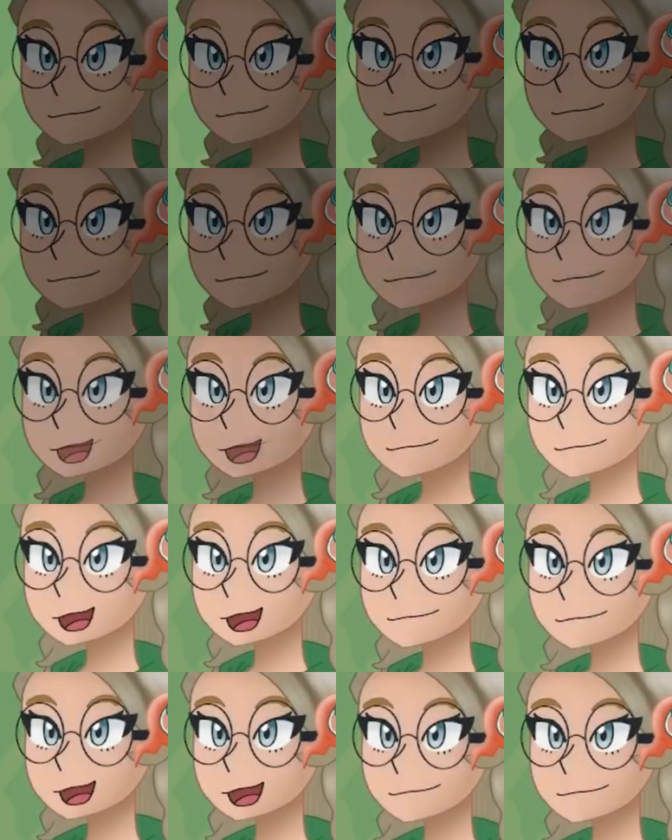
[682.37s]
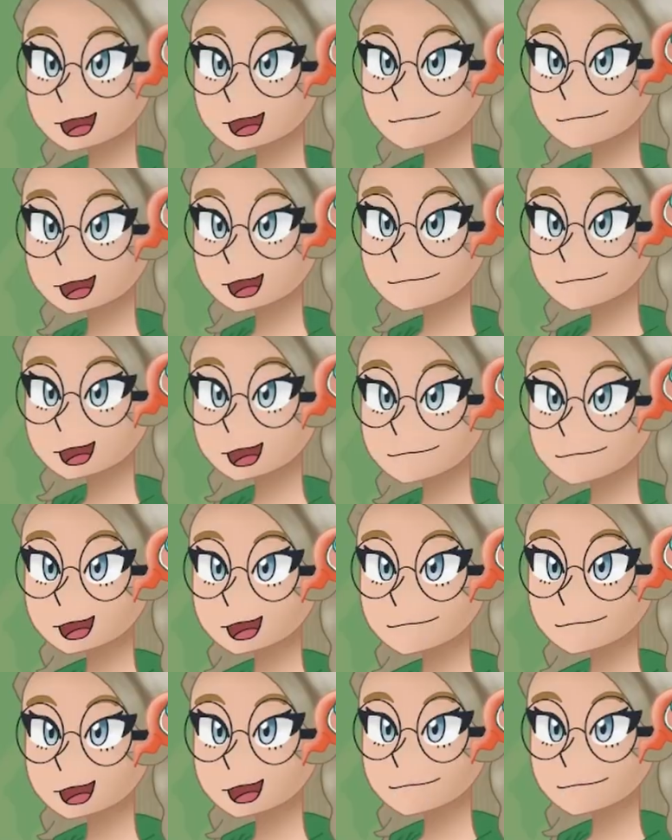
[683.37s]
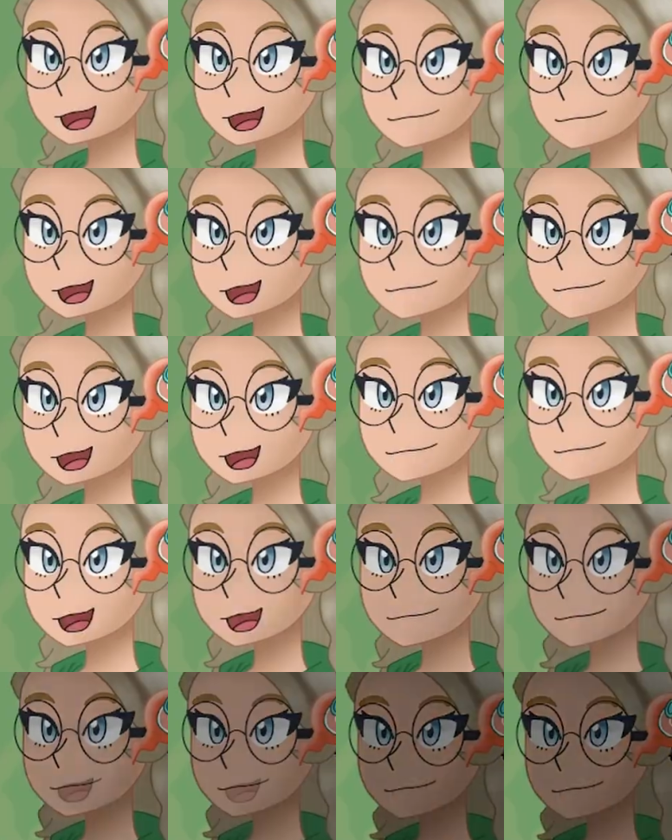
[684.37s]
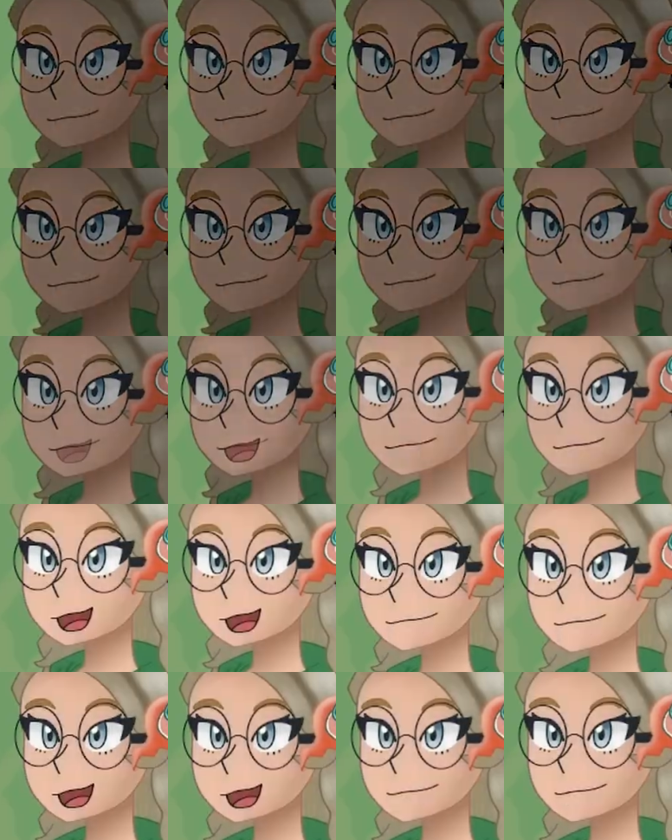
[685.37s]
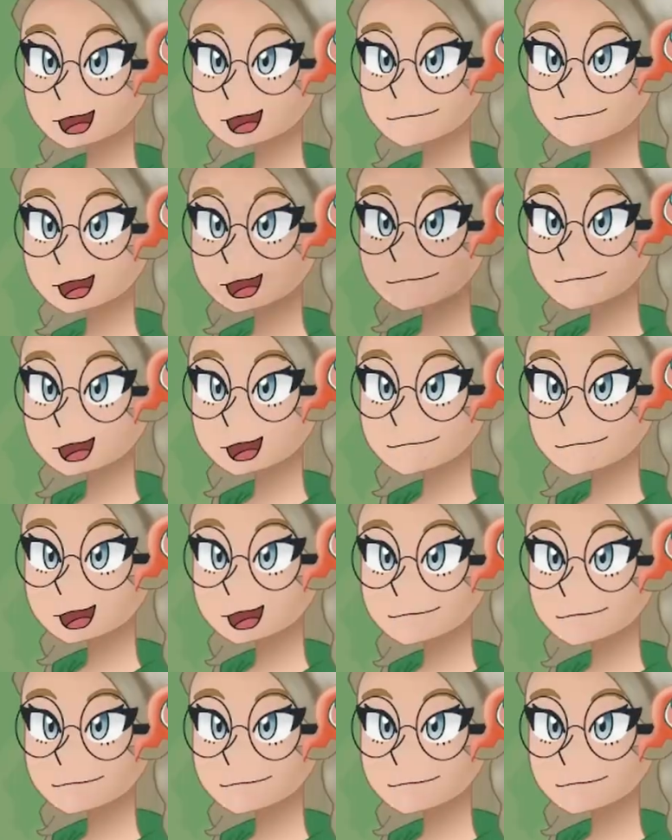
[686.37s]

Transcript: I'm willing to expect Acrobatics onto... Yeah.